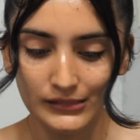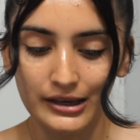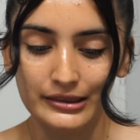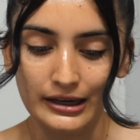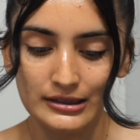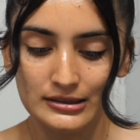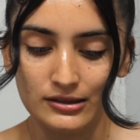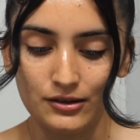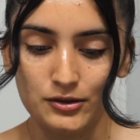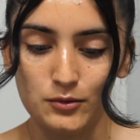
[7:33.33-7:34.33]
that is
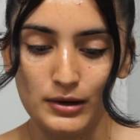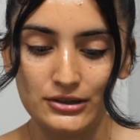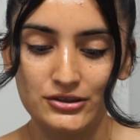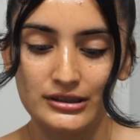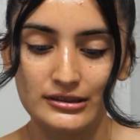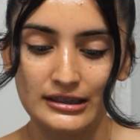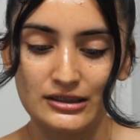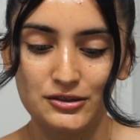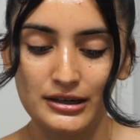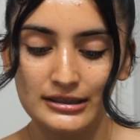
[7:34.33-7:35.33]
all the questions, and it's
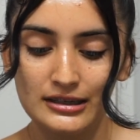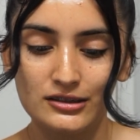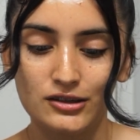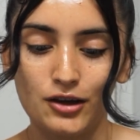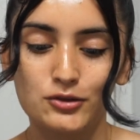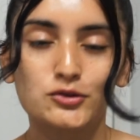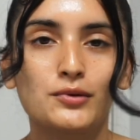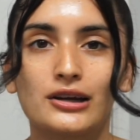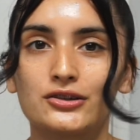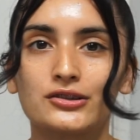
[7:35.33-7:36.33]
crazy because all those
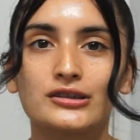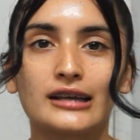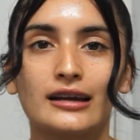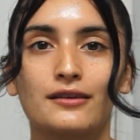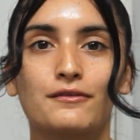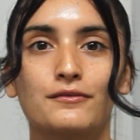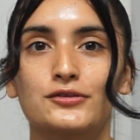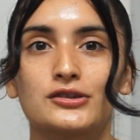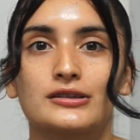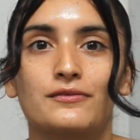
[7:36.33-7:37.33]
questions kind of
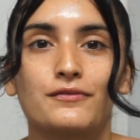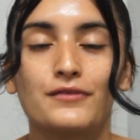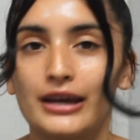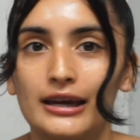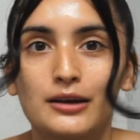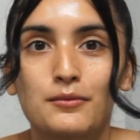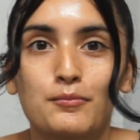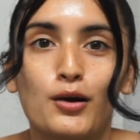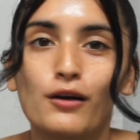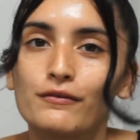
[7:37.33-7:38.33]
just fit in
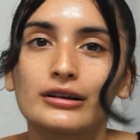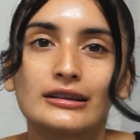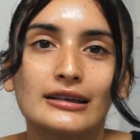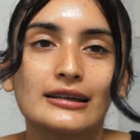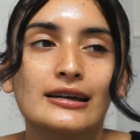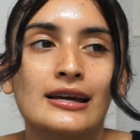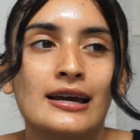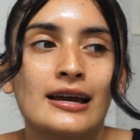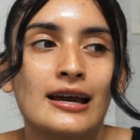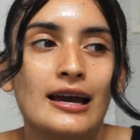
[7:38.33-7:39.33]
perfectly
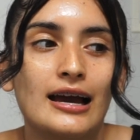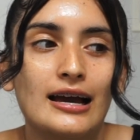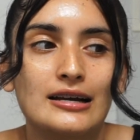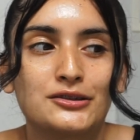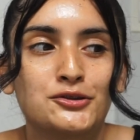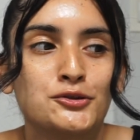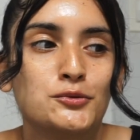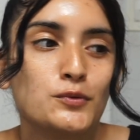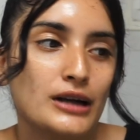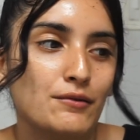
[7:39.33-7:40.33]
as to
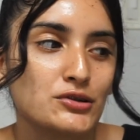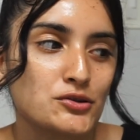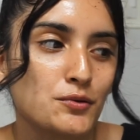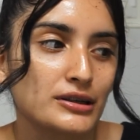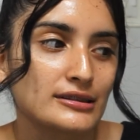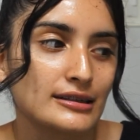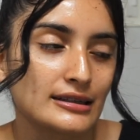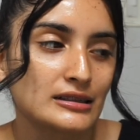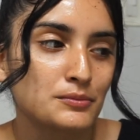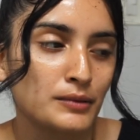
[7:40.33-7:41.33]
what I was going to
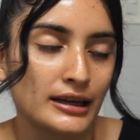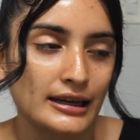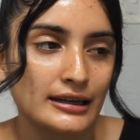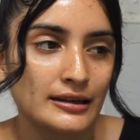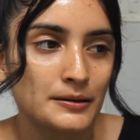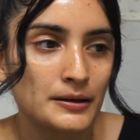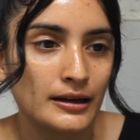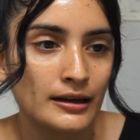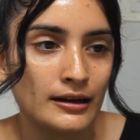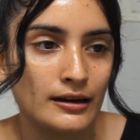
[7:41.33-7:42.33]
explain.
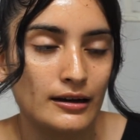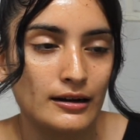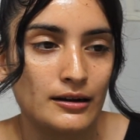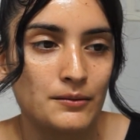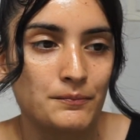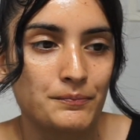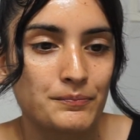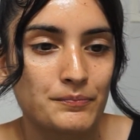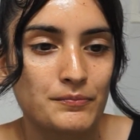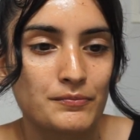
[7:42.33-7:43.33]

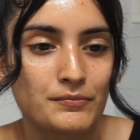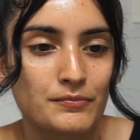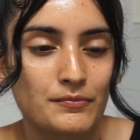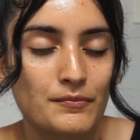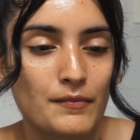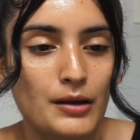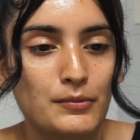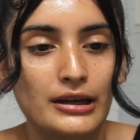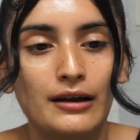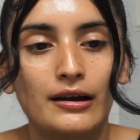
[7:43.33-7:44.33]
But
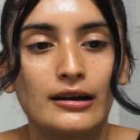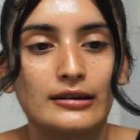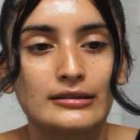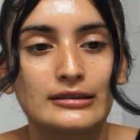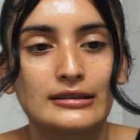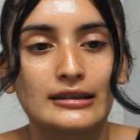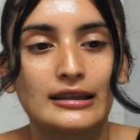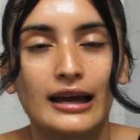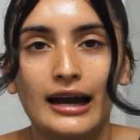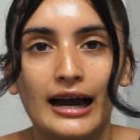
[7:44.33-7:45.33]
yeah,
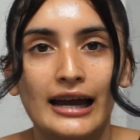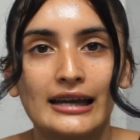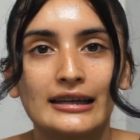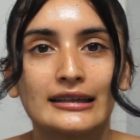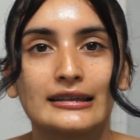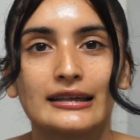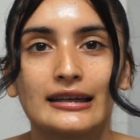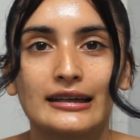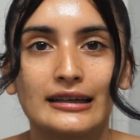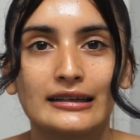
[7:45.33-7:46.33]
I
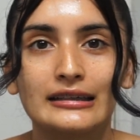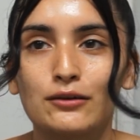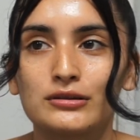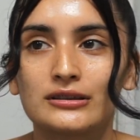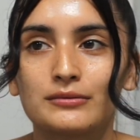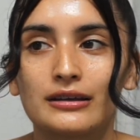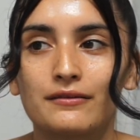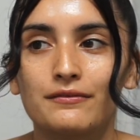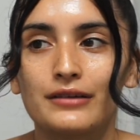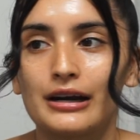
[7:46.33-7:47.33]
dealt with something
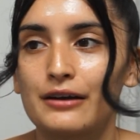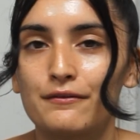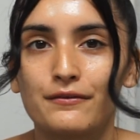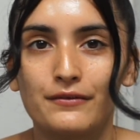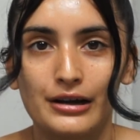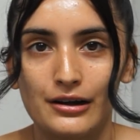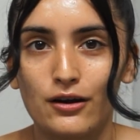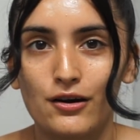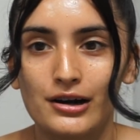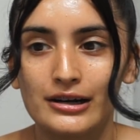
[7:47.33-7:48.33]
very, very
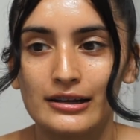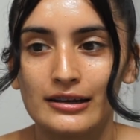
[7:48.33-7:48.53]
hard,